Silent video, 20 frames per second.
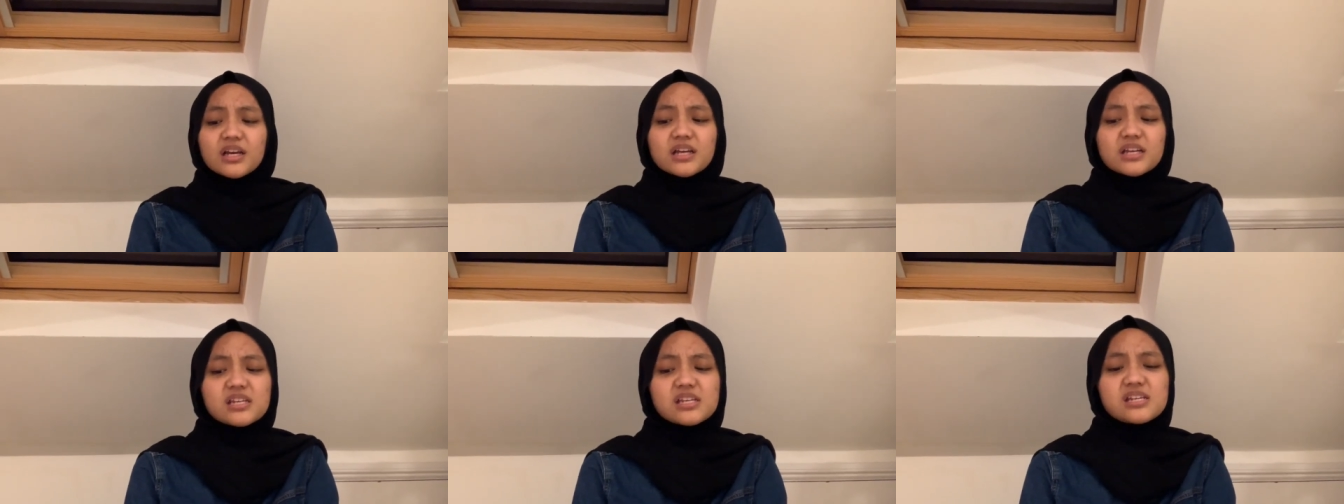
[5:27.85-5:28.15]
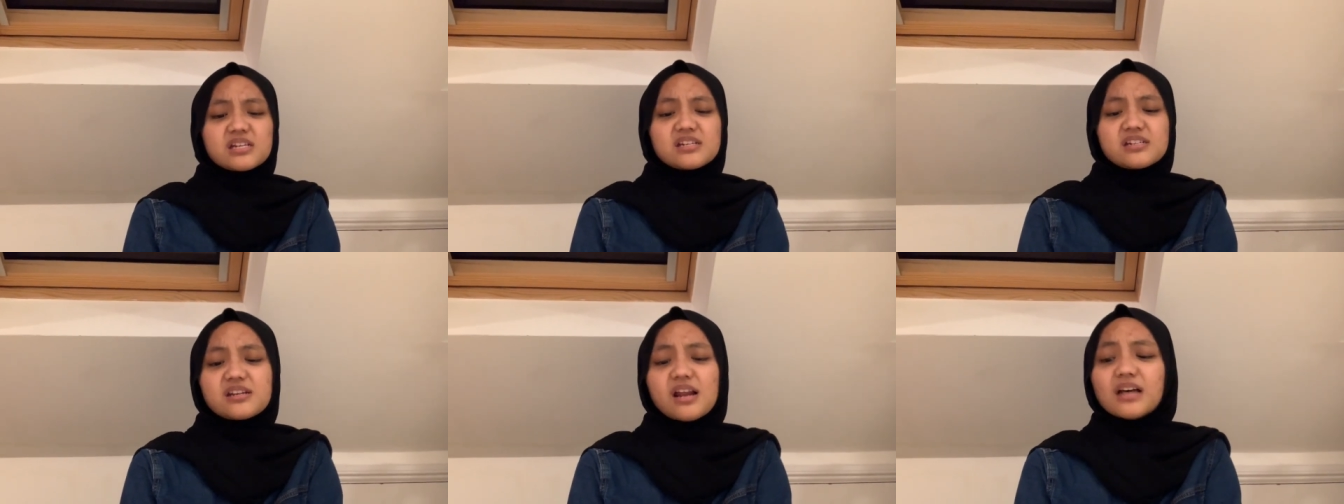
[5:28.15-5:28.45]

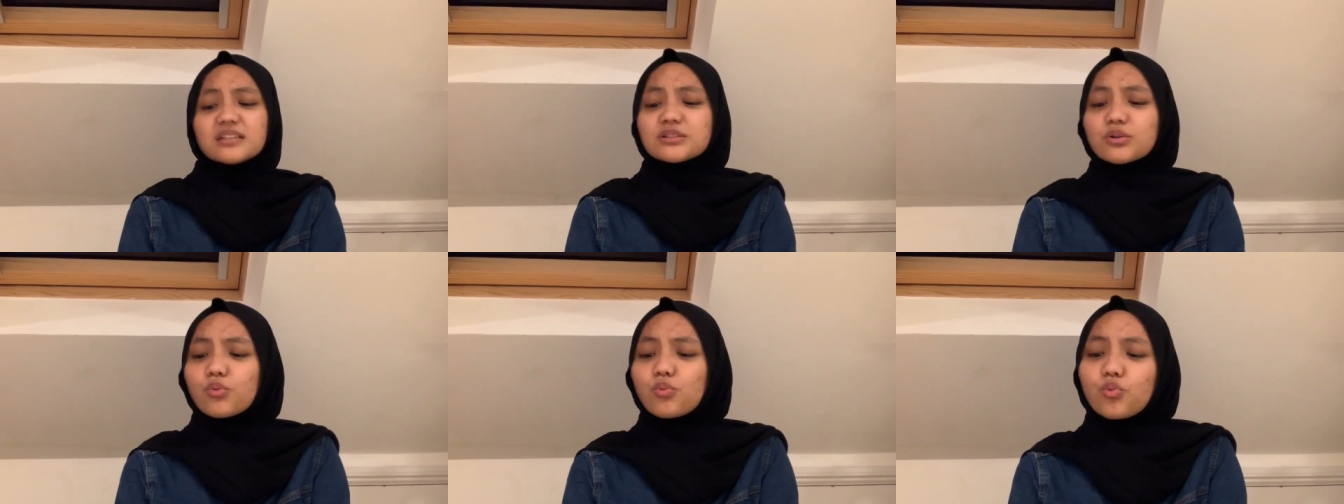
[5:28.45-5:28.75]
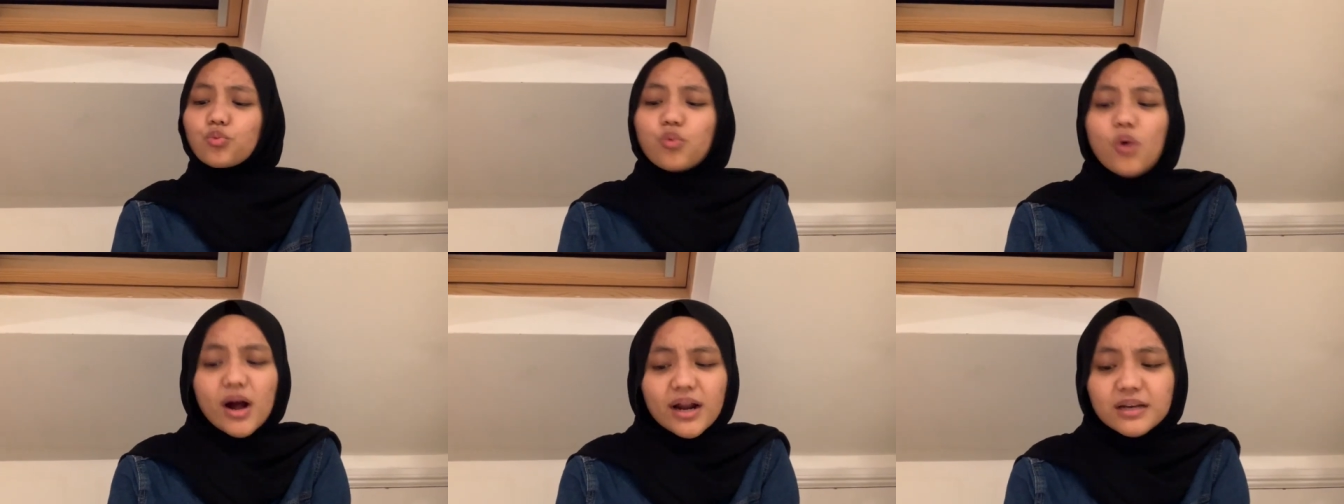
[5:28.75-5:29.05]
He doesn't
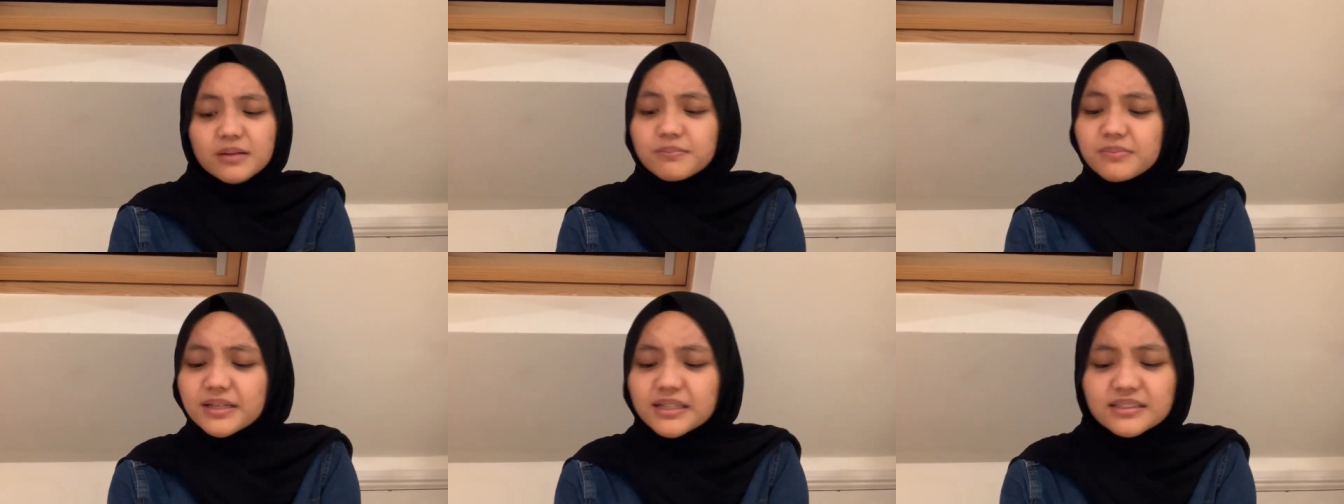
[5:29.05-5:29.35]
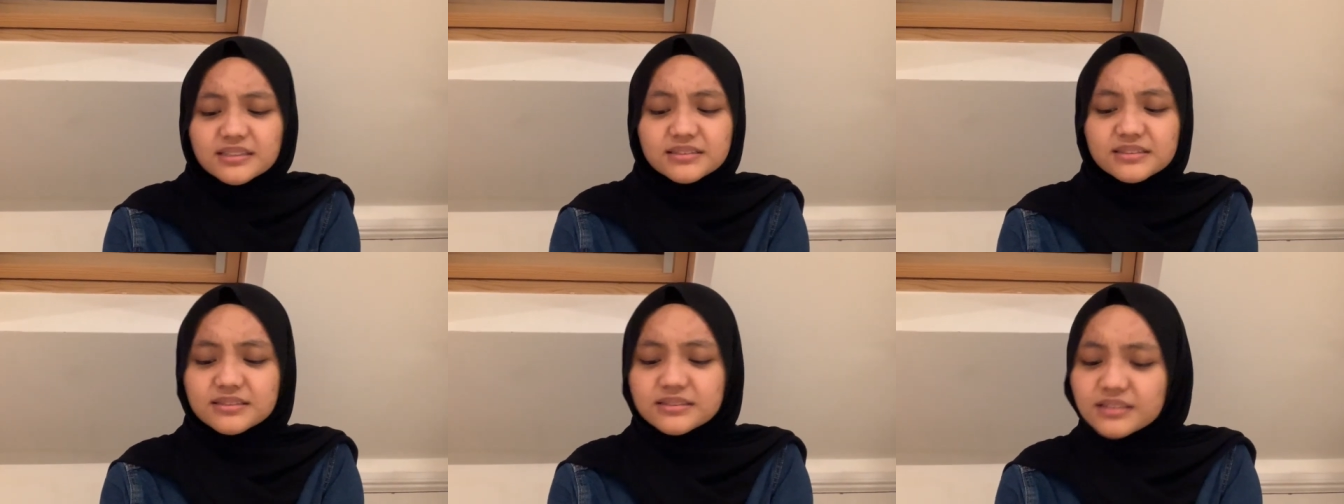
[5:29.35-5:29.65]
want to be
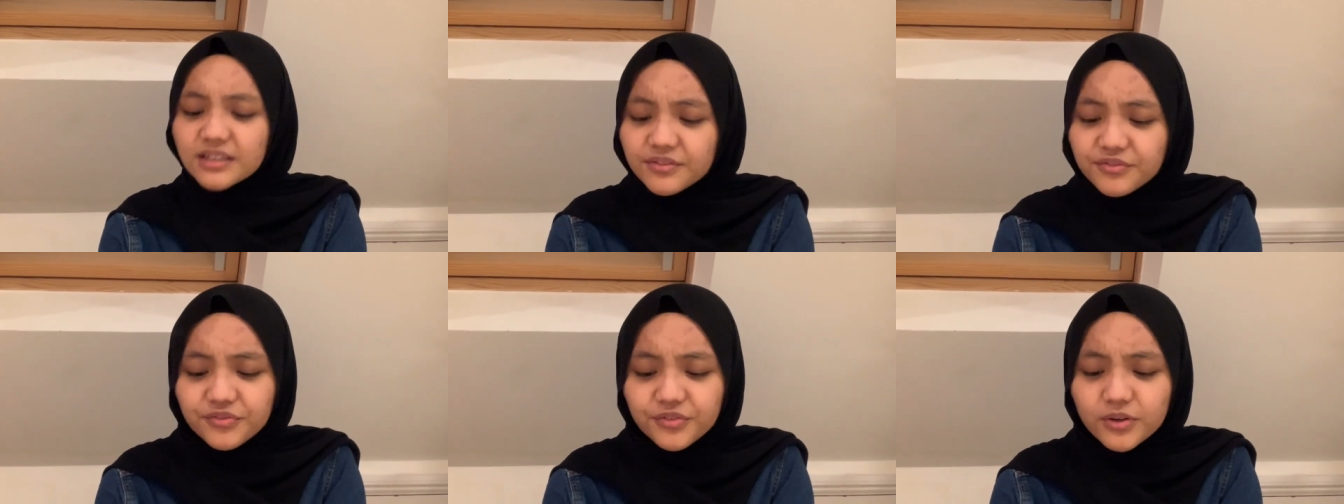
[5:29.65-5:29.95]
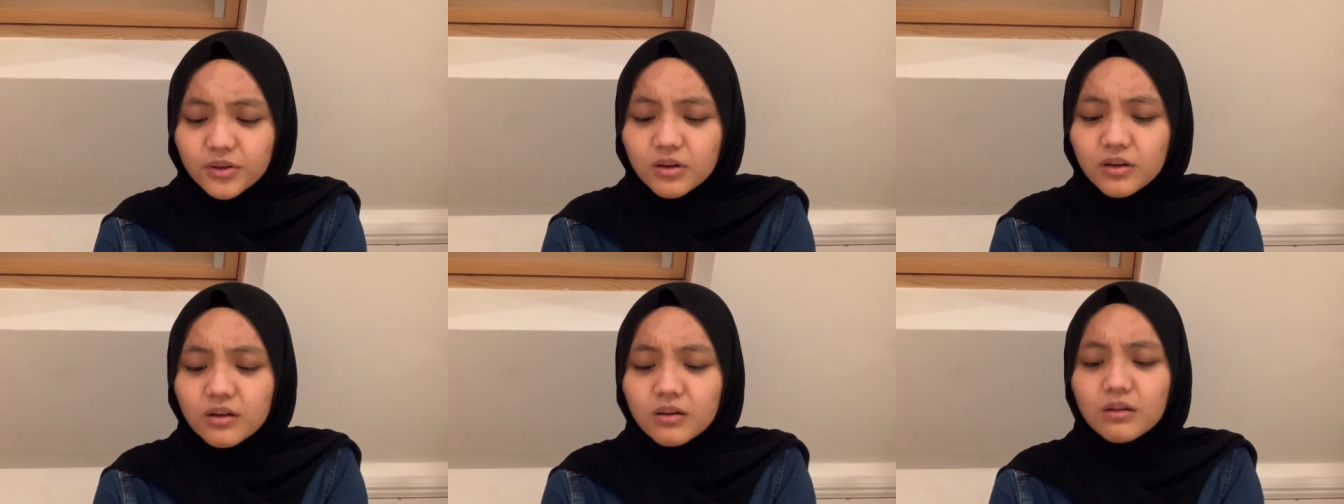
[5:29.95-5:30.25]

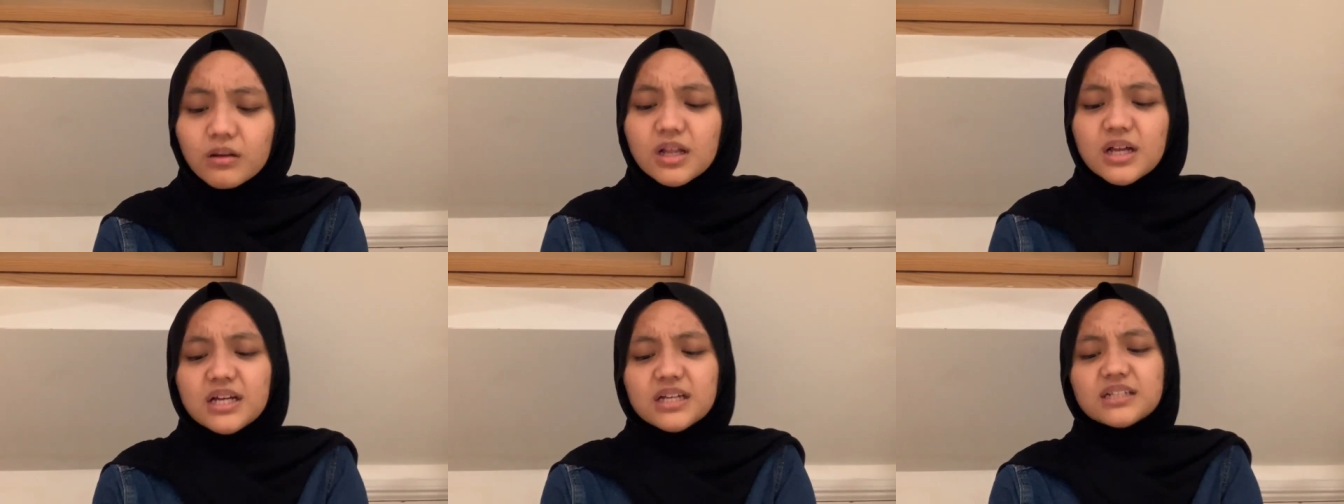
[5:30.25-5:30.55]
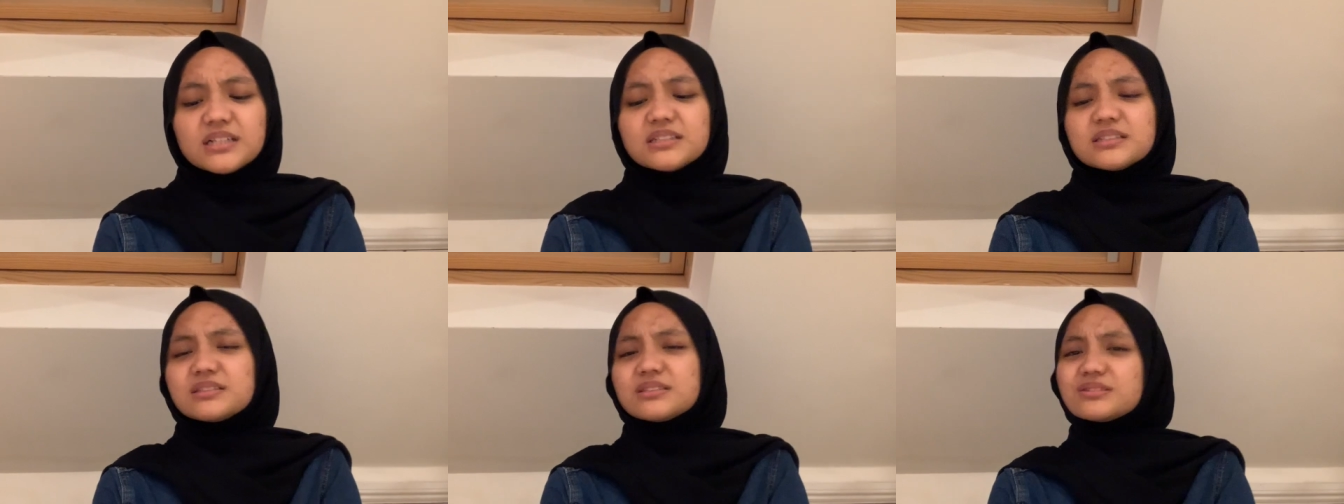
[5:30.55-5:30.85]
civil.
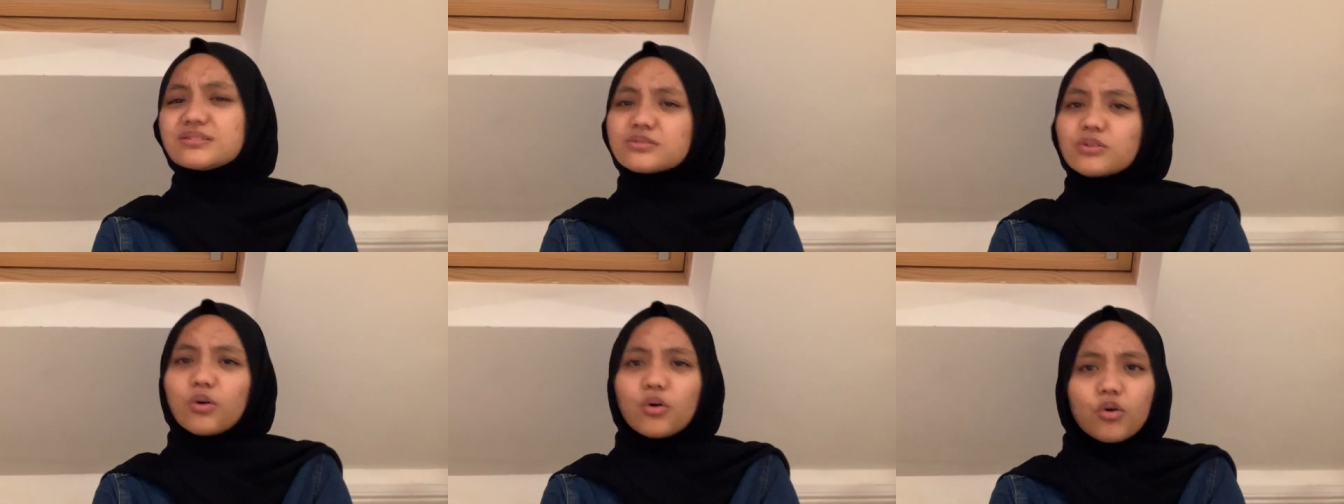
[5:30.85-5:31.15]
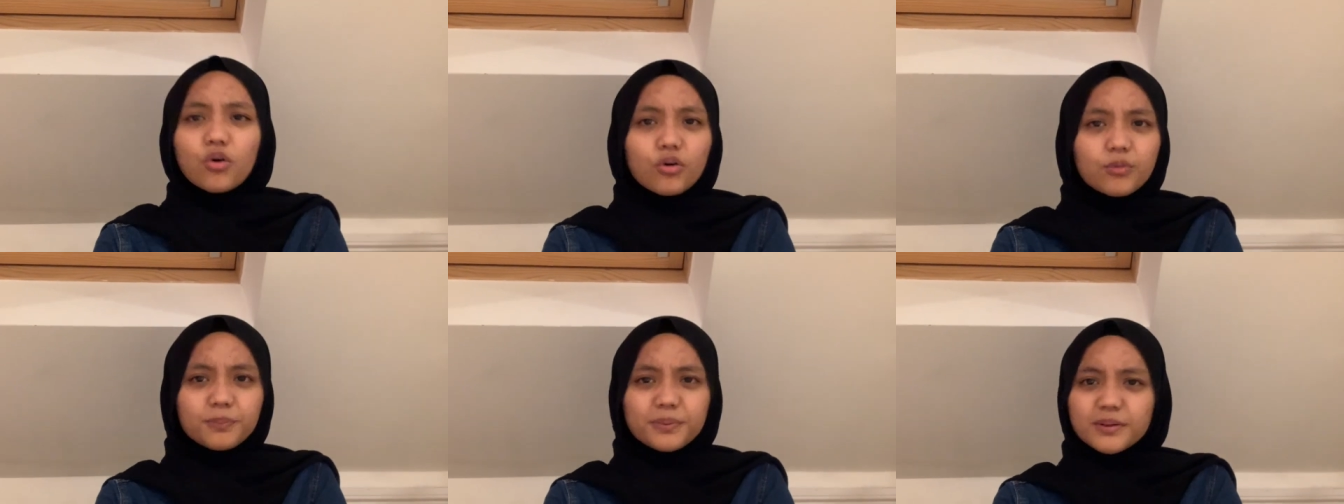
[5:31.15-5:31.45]
He's so
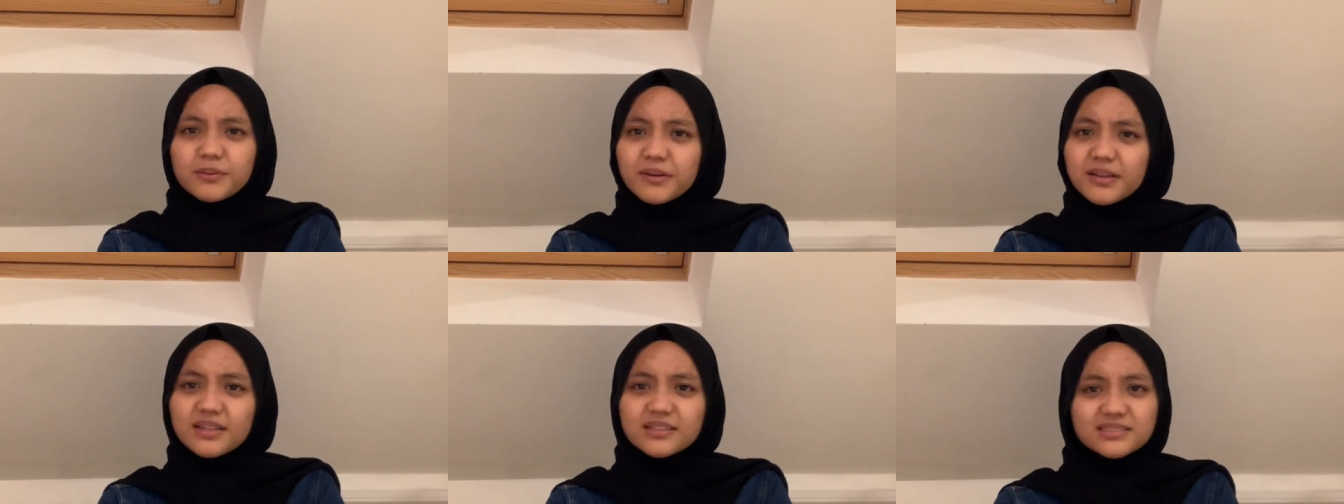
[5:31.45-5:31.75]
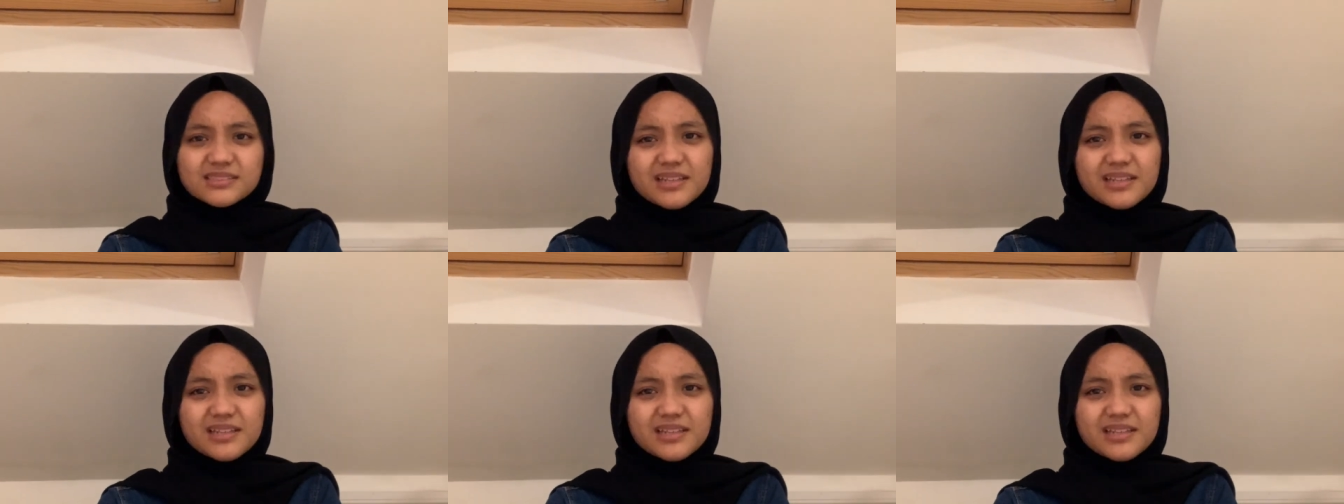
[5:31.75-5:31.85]
open with his